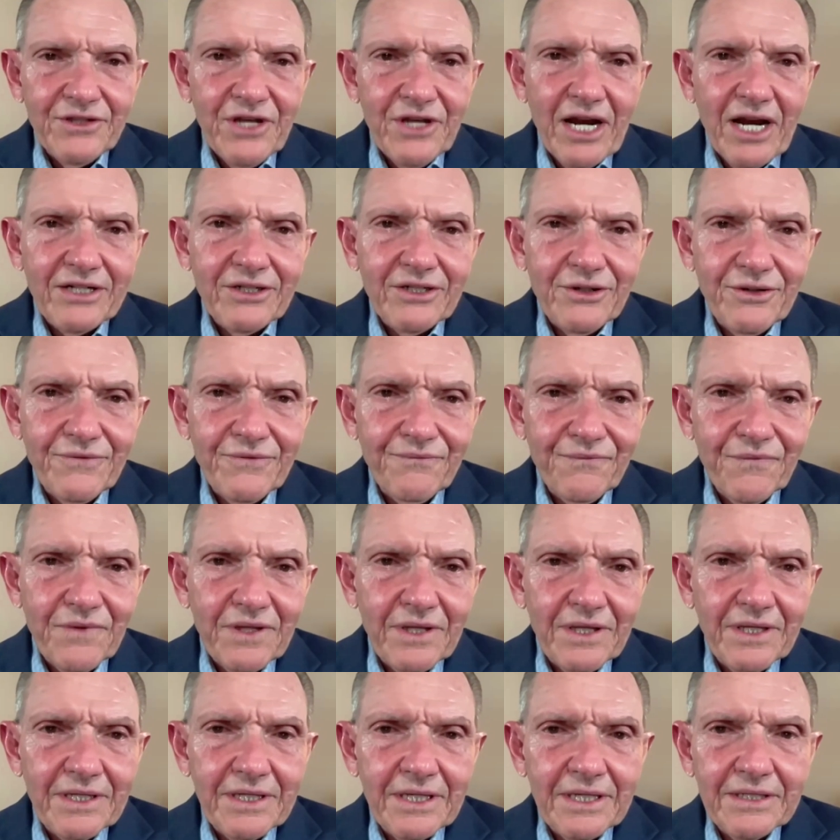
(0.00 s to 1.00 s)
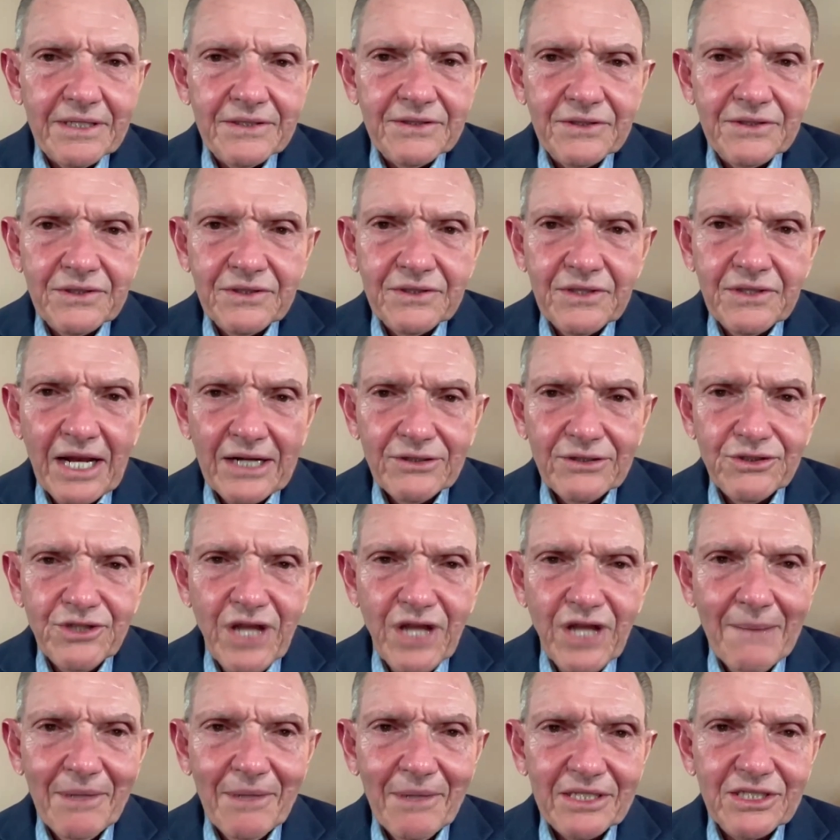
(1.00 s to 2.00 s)
you, Doctor. Dr.
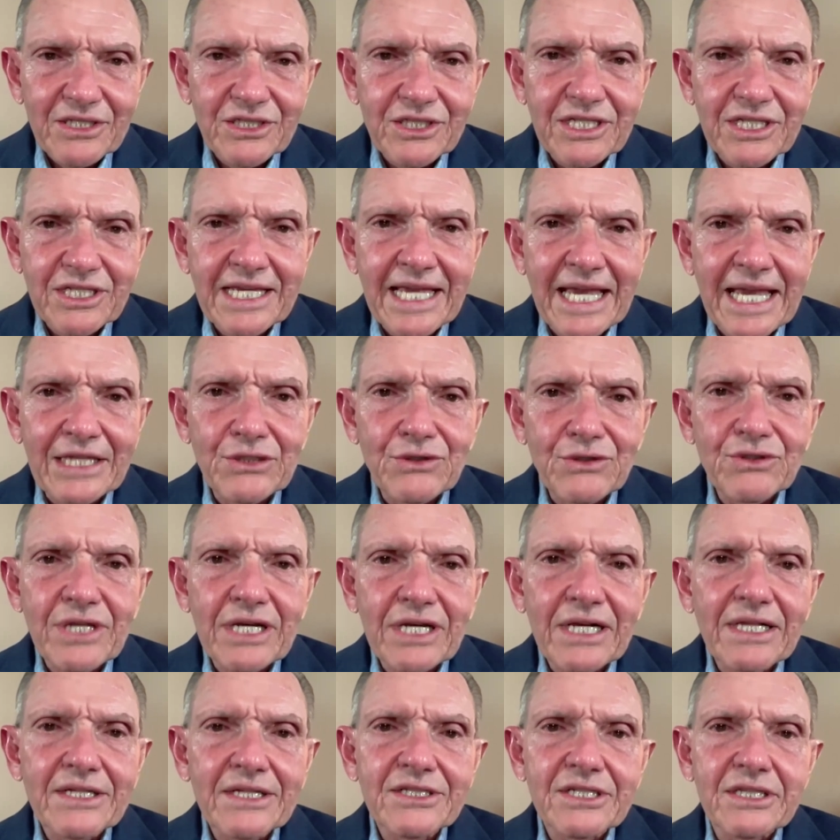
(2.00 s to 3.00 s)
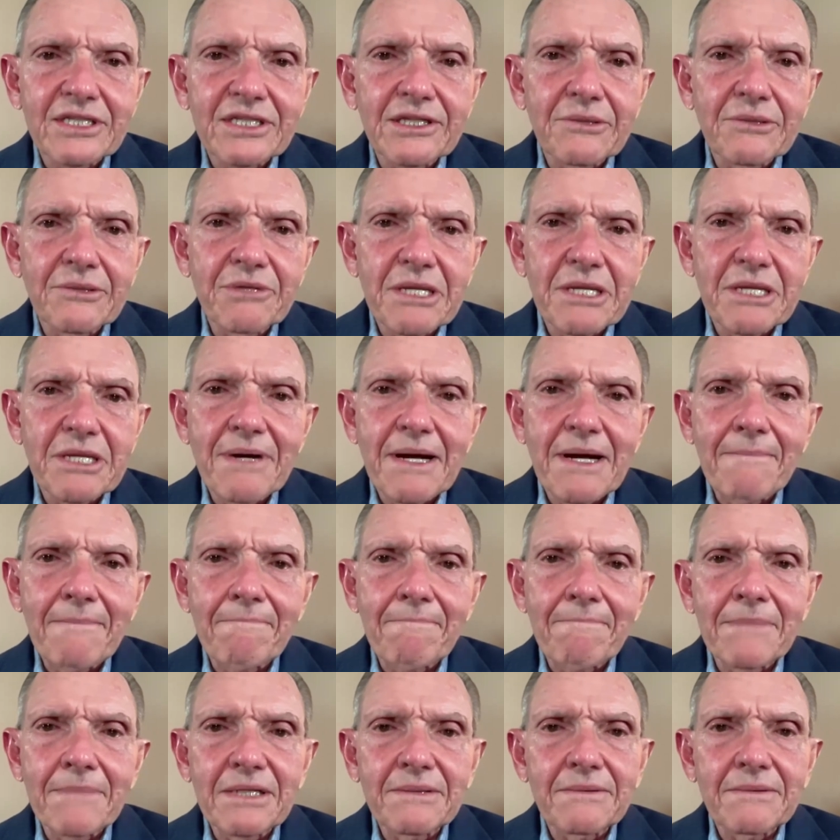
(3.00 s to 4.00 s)
Damas, can you tell us a little
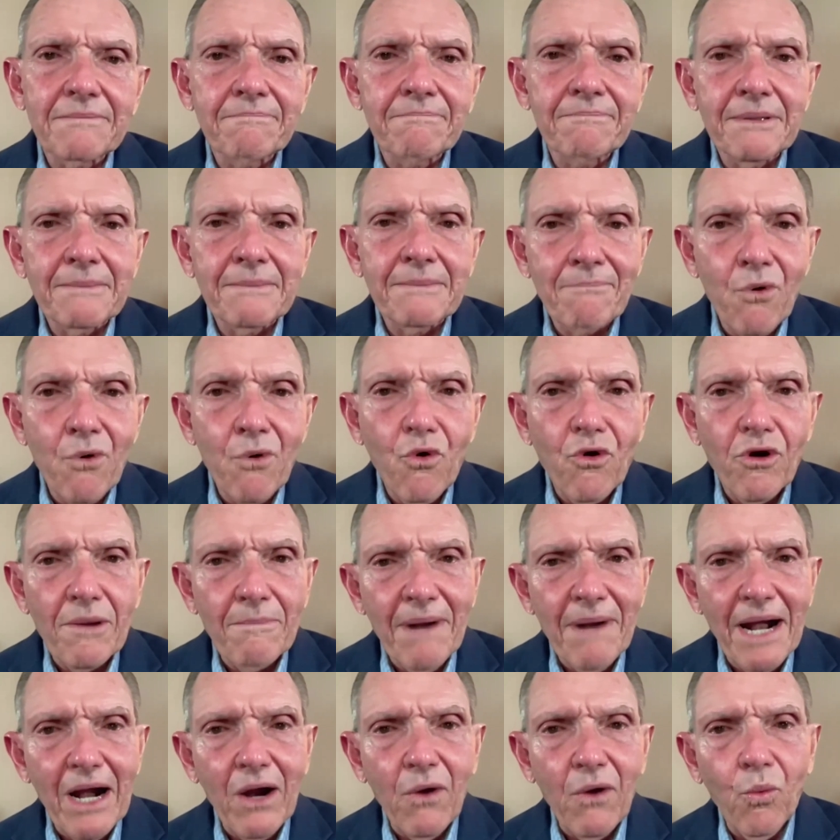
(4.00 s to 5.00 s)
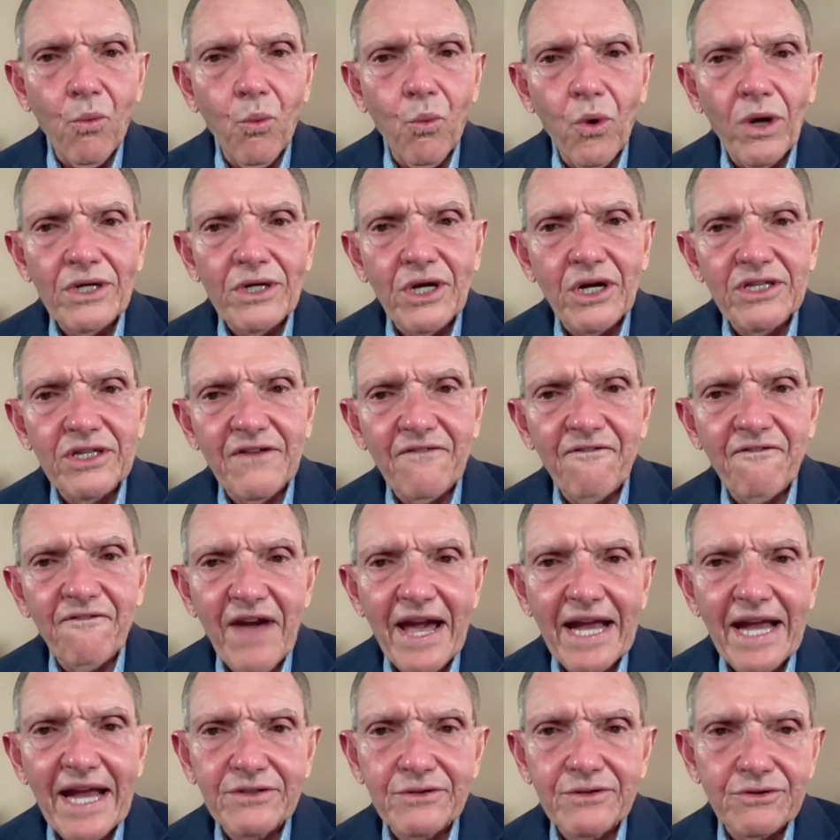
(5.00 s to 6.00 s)
bit more about what are the
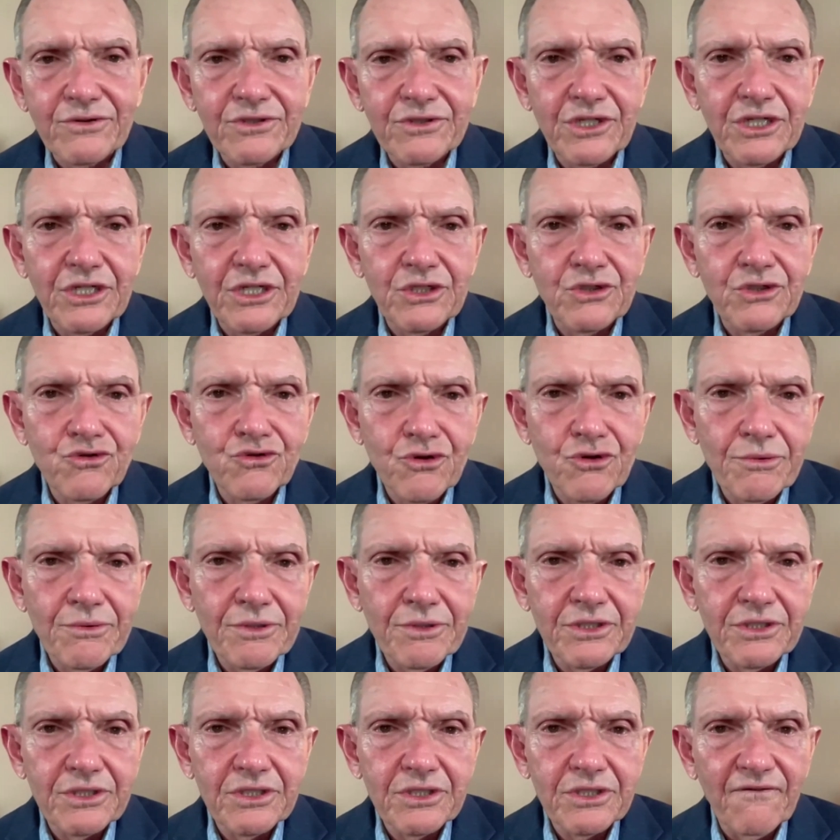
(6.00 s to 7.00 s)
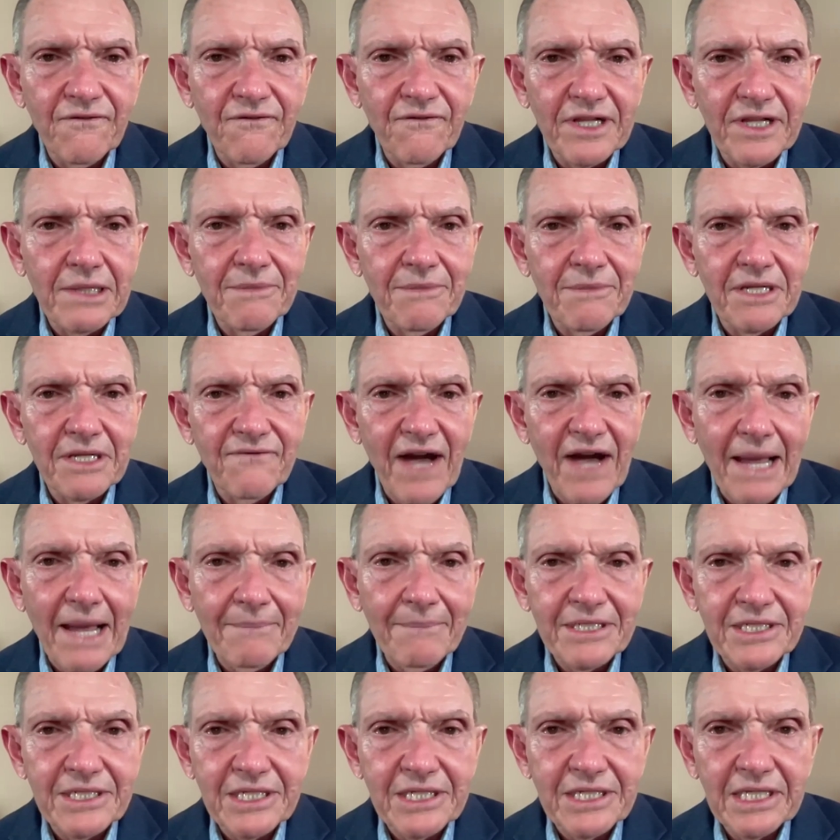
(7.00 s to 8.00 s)
factors that contribute to development of
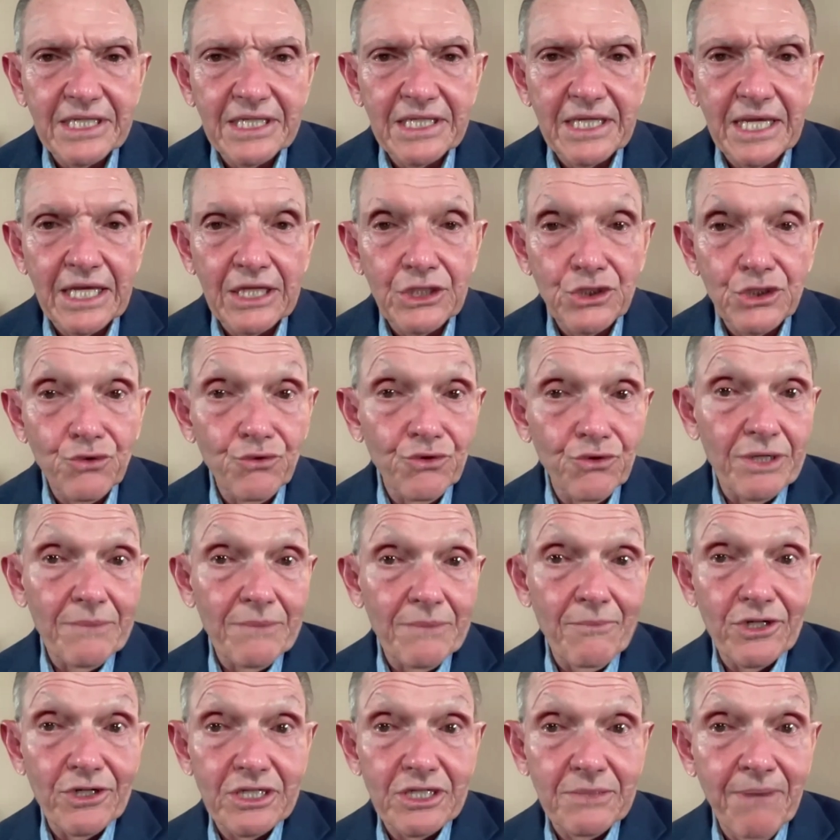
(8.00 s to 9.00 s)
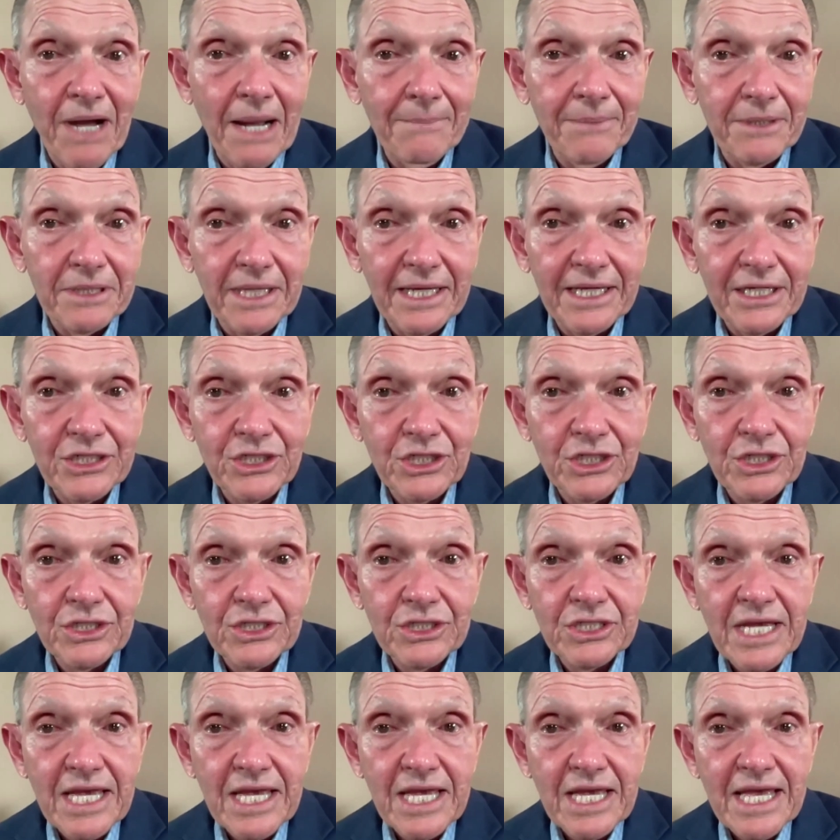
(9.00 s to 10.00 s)
IBD in new and emerging
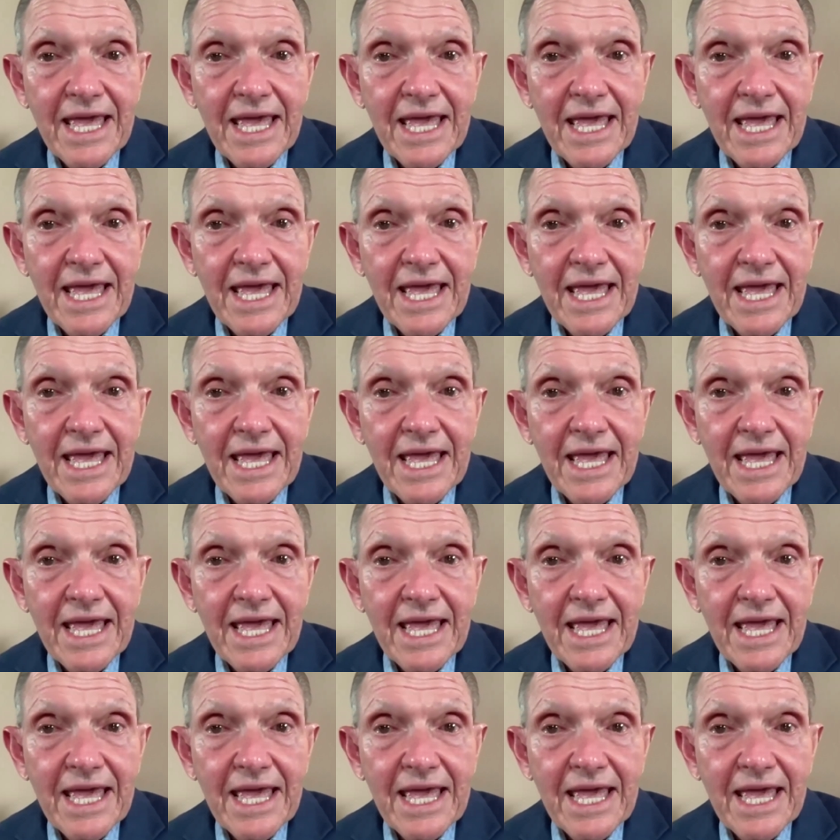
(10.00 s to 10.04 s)
populations?